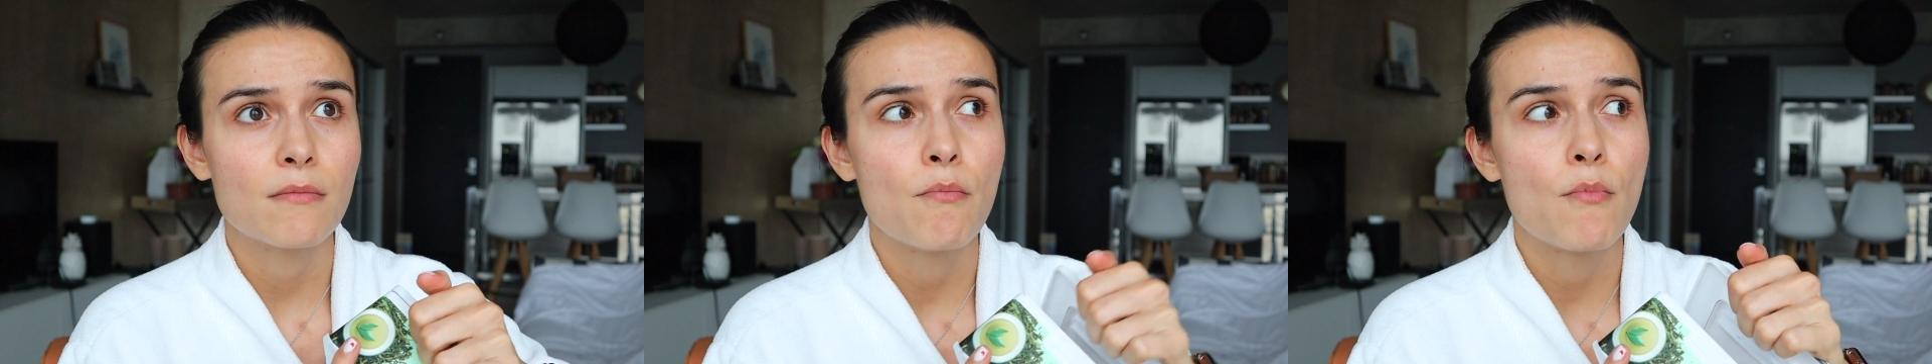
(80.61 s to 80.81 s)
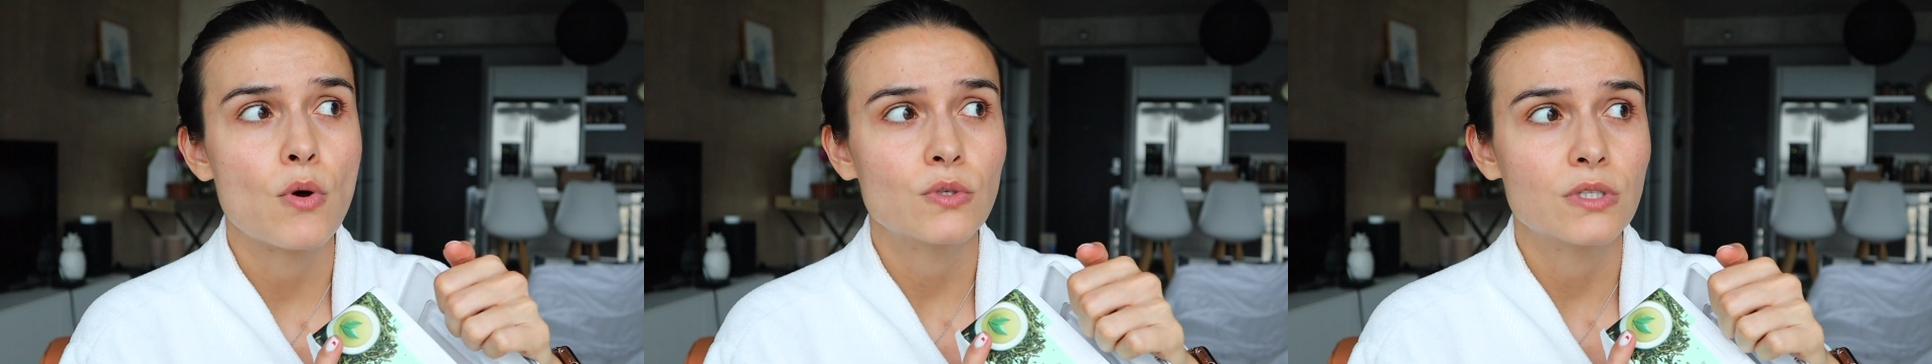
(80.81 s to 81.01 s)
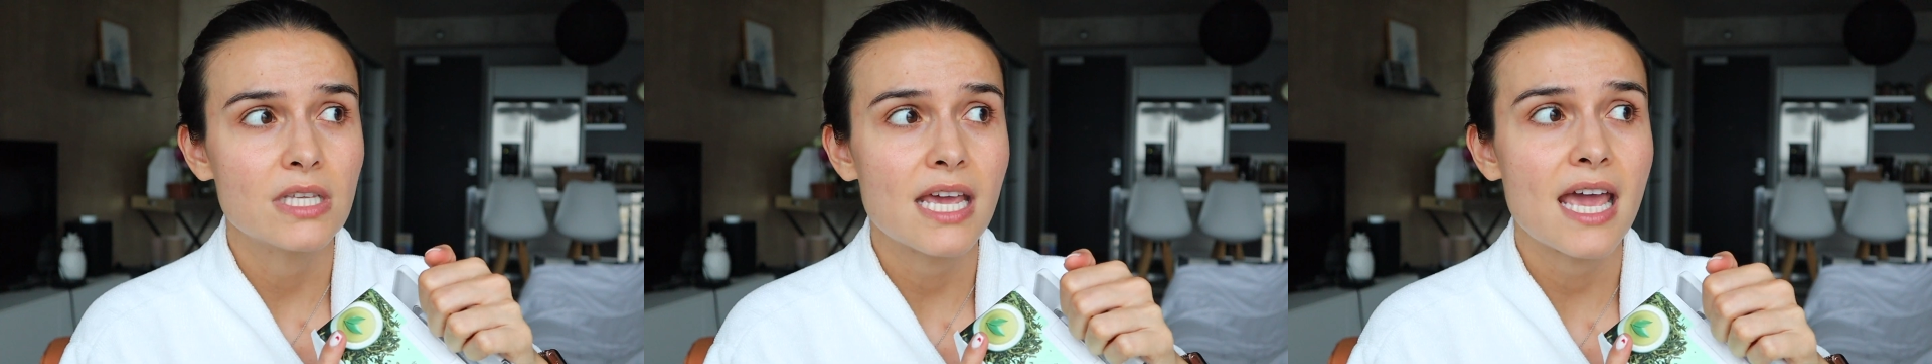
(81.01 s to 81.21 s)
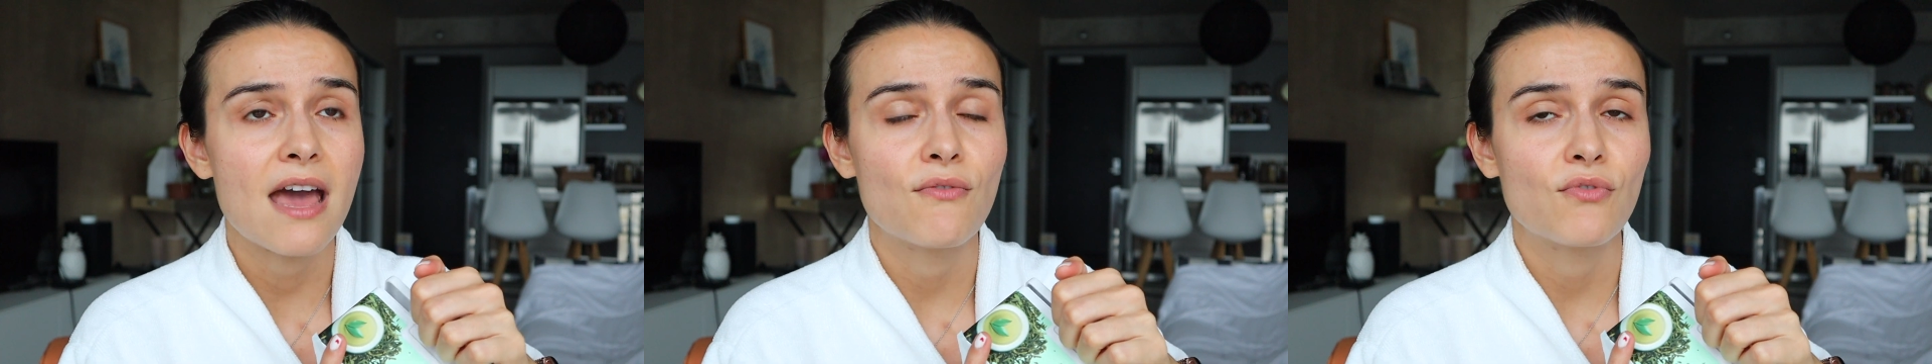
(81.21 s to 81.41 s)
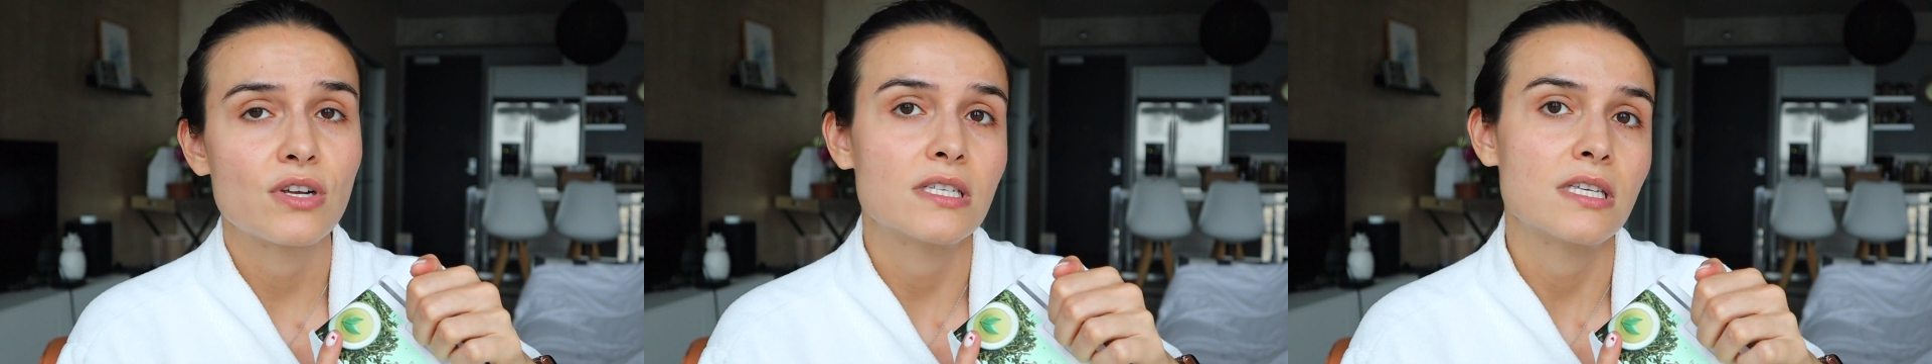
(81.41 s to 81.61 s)
mostly
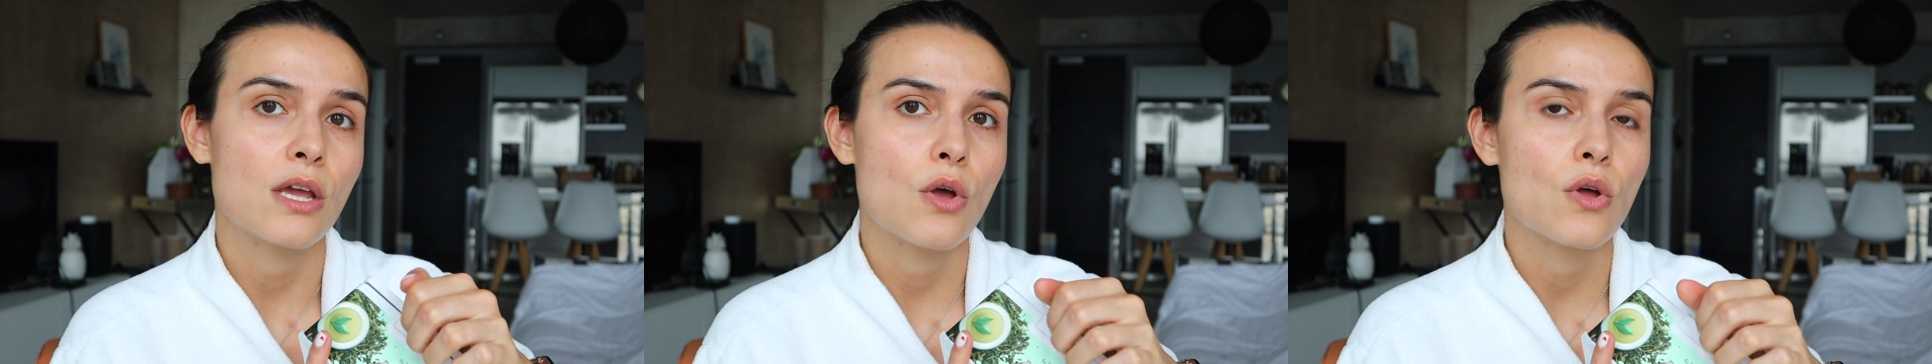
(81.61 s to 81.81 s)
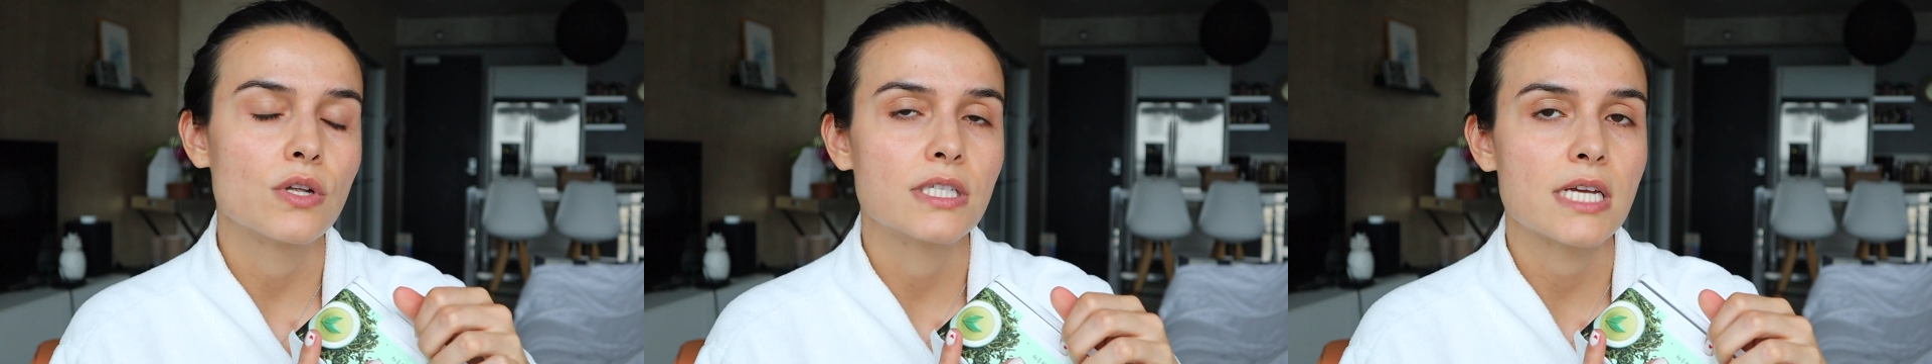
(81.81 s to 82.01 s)
every single